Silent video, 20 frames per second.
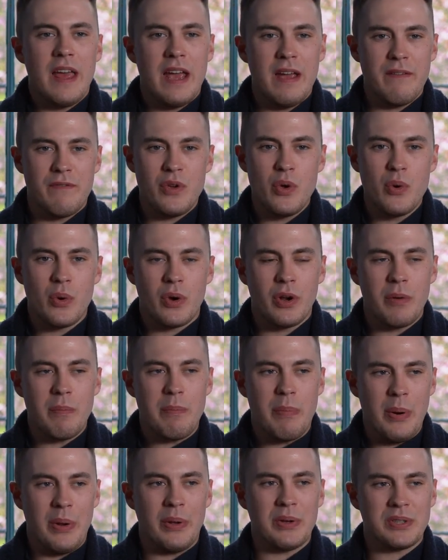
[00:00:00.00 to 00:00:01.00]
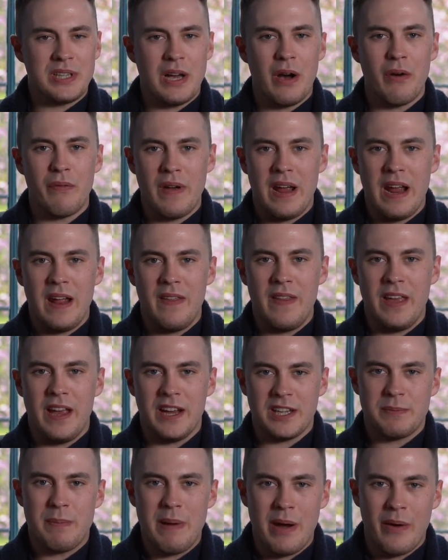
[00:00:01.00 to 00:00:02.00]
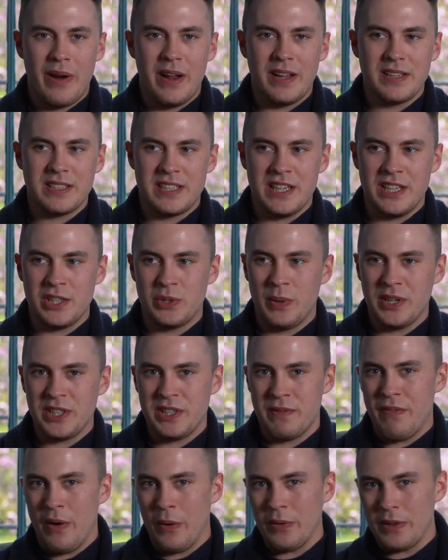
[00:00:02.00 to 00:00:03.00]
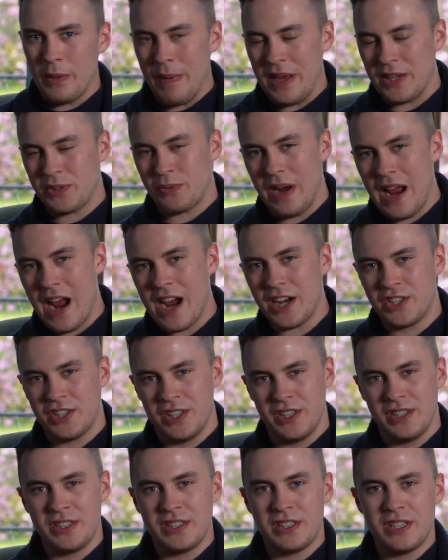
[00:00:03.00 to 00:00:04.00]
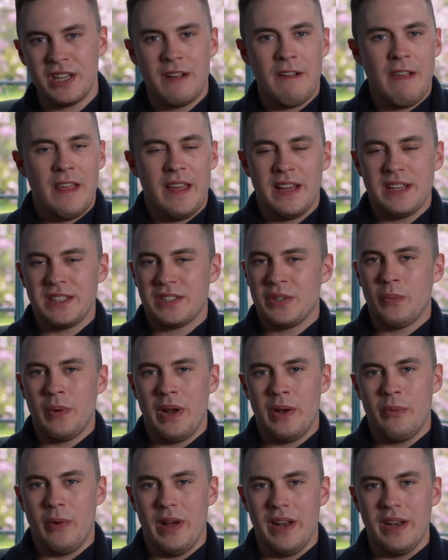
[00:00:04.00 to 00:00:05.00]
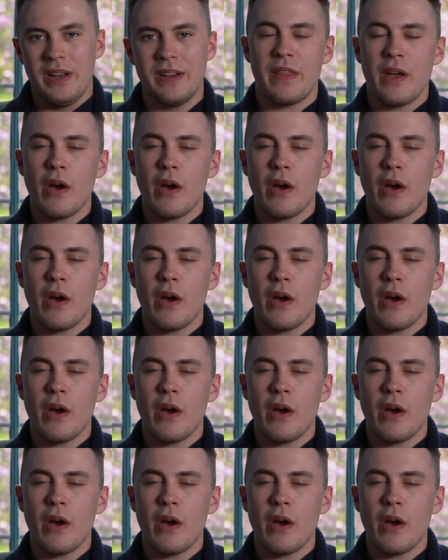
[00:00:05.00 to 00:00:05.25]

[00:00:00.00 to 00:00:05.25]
If you can put yourself in the experiences which invoke the best reactions, it's a win-win.